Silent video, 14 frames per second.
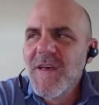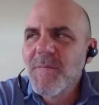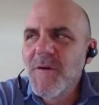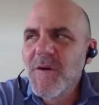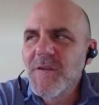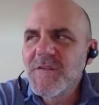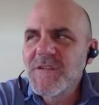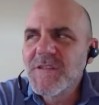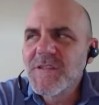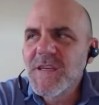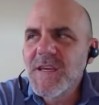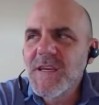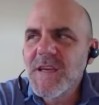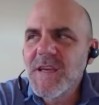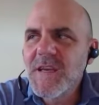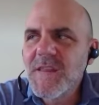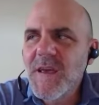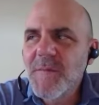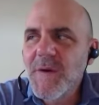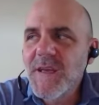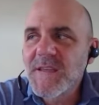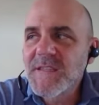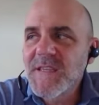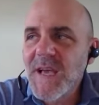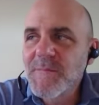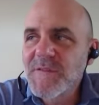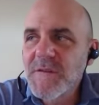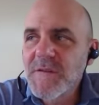But do you see there being the
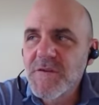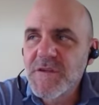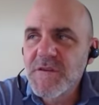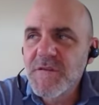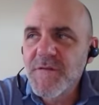same solution